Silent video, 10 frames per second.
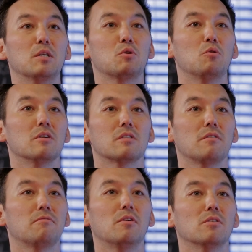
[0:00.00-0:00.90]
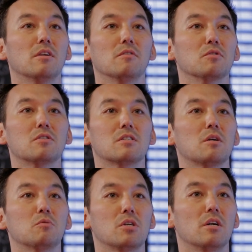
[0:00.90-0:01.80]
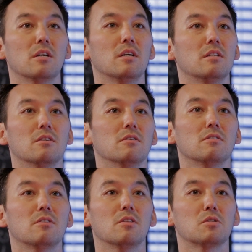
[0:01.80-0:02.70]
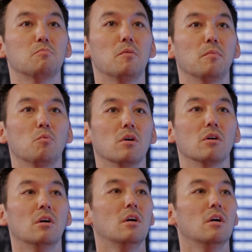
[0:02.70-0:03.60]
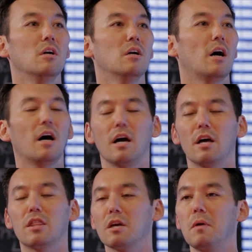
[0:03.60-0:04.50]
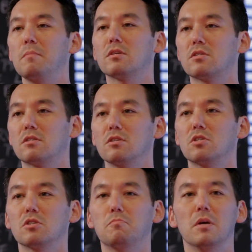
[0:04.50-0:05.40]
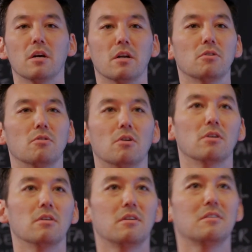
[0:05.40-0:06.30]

my soul because I've felt it ever since I was a young kid to, to this moment where I, I think maybe it's, it's just being an underdog.